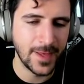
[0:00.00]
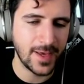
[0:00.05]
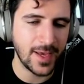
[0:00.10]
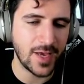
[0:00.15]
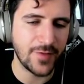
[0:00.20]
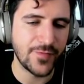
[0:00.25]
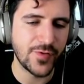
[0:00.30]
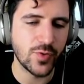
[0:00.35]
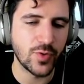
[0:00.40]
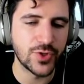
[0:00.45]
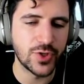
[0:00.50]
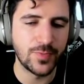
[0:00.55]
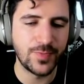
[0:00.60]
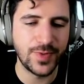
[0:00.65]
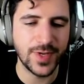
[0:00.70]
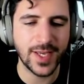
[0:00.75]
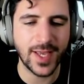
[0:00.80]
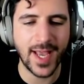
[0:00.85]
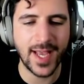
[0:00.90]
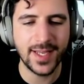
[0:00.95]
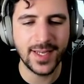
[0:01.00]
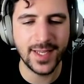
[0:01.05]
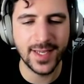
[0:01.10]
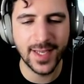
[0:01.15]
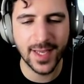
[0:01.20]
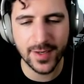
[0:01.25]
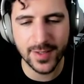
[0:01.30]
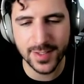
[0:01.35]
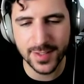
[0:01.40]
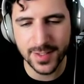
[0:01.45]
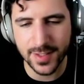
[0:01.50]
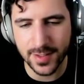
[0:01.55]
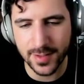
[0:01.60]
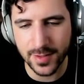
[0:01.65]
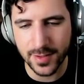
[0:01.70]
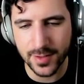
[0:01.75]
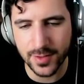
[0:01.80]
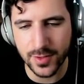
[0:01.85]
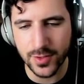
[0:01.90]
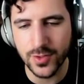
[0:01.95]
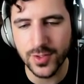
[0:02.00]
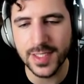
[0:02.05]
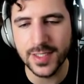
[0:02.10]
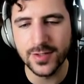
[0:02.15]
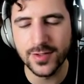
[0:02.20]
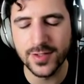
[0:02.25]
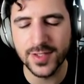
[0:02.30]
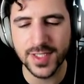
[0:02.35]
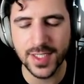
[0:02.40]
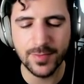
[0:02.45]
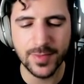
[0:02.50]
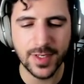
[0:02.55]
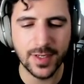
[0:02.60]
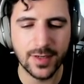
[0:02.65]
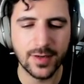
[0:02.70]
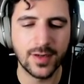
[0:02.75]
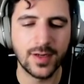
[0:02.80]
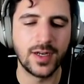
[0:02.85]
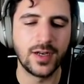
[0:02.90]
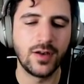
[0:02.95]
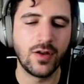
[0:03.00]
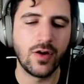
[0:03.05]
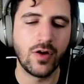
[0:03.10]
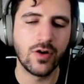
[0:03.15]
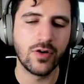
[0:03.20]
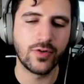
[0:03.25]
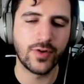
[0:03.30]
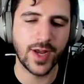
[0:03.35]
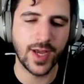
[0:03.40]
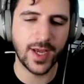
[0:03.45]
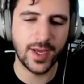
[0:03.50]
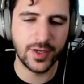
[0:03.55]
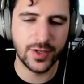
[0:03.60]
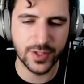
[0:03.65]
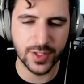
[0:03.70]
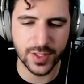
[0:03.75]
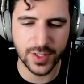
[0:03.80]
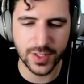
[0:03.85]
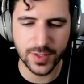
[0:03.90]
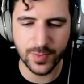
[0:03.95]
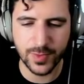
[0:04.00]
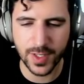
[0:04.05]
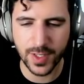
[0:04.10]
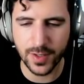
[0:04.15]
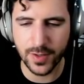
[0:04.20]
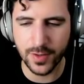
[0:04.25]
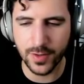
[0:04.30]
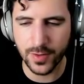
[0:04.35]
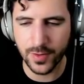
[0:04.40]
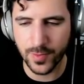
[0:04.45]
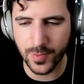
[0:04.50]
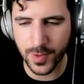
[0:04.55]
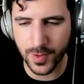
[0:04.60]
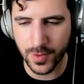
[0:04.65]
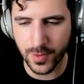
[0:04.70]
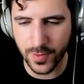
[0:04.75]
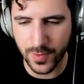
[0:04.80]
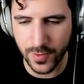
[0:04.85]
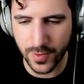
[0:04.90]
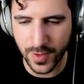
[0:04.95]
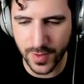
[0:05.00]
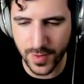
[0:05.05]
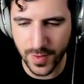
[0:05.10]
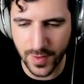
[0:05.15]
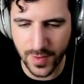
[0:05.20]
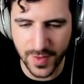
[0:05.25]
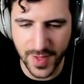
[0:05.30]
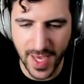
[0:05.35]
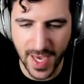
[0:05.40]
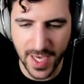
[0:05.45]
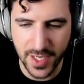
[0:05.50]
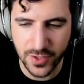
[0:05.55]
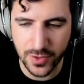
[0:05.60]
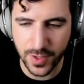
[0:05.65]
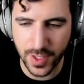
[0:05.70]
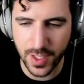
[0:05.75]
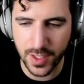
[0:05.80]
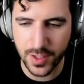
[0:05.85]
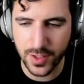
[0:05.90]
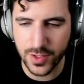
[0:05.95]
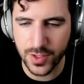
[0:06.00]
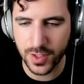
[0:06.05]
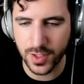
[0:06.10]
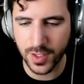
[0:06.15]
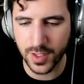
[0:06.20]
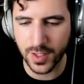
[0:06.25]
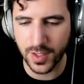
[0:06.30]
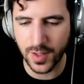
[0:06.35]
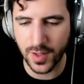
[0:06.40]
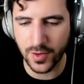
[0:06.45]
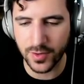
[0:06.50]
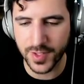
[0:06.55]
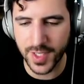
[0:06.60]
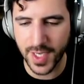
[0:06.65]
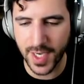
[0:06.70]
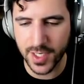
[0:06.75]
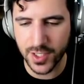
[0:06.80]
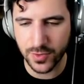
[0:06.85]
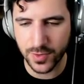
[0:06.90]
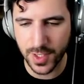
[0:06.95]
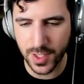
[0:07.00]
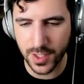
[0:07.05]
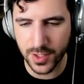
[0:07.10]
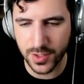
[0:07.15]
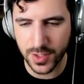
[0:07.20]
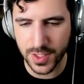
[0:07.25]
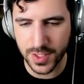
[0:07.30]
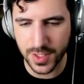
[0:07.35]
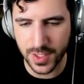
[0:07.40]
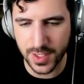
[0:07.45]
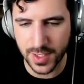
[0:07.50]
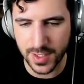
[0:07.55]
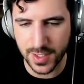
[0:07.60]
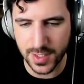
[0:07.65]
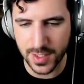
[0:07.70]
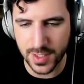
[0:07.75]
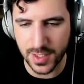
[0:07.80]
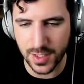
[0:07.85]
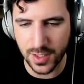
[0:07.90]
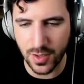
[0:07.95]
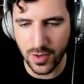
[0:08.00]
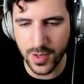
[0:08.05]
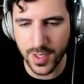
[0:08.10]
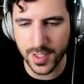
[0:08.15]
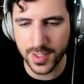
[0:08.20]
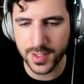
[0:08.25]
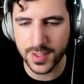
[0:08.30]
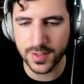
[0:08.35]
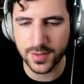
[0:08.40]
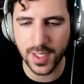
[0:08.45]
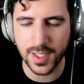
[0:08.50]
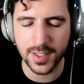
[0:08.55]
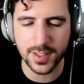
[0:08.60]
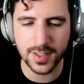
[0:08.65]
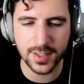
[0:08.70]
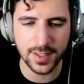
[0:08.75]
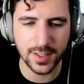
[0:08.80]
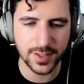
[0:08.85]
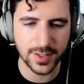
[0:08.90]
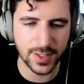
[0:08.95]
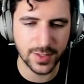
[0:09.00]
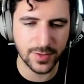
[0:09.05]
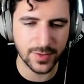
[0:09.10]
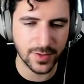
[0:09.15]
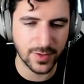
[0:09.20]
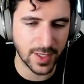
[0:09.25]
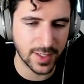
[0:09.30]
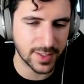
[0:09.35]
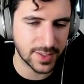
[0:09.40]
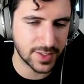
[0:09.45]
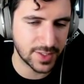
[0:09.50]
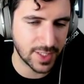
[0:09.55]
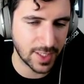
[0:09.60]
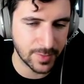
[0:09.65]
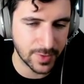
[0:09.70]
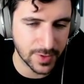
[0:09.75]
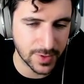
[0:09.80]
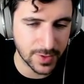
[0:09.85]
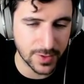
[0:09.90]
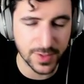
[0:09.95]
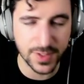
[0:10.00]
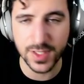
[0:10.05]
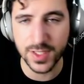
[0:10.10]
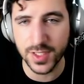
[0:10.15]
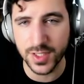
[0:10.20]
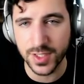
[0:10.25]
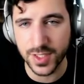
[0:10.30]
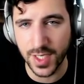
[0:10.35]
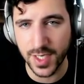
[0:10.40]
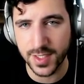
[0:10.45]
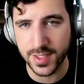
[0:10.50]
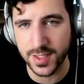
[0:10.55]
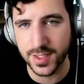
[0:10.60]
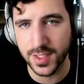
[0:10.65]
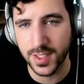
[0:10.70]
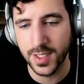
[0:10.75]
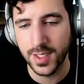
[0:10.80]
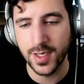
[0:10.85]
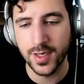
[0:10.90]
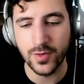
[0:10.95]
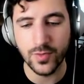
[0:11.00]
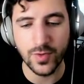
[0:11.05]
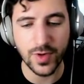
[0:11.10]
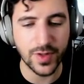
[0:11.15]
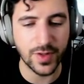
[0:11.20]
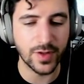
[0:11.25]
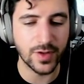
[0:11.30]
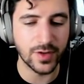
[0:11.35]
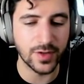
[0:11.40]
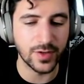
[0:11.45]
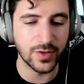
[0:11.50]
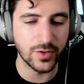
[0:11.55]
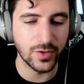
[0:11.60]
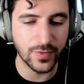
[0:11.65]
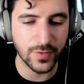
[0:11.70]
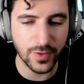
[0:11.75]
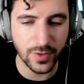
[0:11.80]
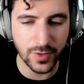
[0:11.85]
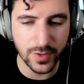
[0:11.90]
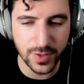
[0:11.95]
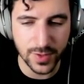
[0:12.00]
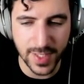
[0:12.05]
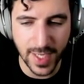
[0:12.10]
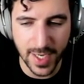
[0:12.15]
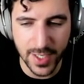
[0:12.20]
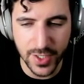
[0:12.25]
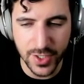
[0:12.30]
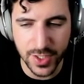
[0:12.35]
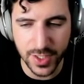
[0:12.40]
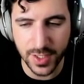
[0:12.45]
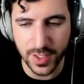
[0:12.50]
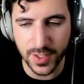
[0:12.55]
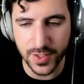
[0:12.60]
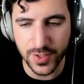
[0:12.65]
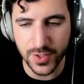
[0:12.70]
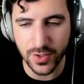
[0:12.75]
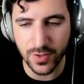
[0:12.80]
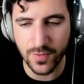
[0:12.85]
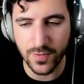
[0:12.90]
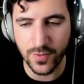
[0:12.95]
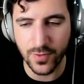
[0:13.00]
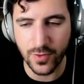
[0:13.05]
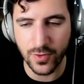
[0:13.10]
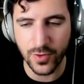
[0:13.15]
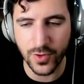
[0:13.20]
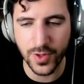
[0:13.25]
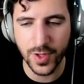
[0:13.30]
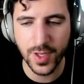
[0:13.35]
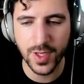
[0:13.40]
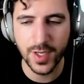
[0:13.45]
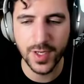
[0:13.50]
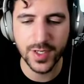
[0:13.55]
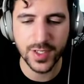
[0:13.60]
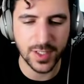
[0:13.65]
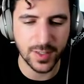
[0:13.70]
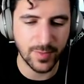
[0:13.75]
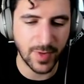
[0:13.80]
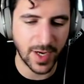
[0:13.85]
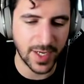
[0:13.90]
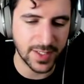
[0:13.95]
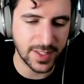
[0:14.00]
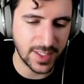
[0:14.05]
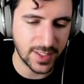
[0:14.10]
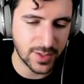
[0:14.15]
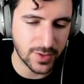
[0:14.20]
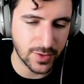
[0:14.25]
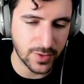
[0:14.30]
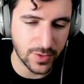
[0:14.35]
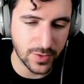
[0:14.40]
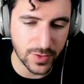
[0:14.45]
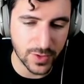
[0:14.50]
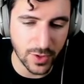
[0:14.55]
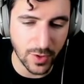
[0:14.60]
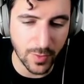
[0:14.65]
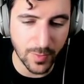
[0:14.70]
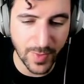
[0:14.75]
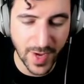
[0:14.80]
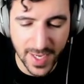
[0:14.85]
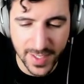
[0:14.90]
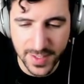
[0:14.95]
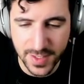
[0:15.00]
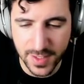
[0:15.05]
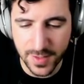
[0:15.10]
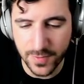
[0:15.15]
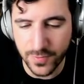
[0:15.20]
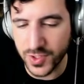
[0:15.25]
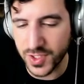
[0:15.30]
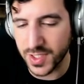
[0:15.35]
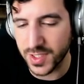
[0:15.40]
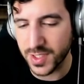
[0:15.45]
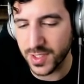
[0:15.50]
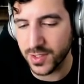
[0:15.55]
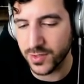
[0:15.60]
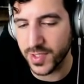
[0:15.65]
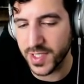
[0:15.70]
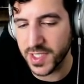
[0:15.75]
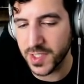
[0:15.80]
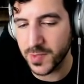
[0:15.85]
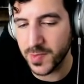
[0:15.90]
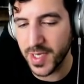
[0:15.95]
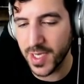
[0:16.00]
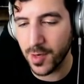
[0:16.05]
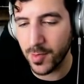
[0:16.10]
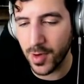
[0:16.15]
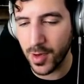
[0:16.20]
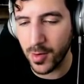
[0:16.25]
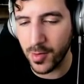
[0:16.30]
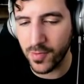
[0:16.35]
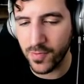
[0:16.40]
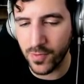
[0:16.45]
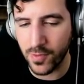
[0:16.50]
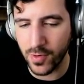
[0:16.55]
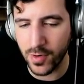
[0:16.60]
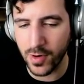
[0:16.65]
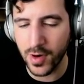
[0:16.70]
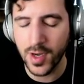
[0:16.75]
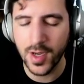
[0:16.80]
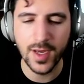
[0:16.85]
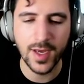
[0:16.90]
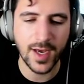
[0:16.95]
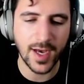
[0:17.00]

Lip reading: If you want to pick 80 carries that are good into Samira, long range is pretty good because look at this dash range. Her dash range isn't the longest, right? She requires champions to synergize with her in order for her to dash in and so forth. She might need to use her passive, which I didn't really speak about before.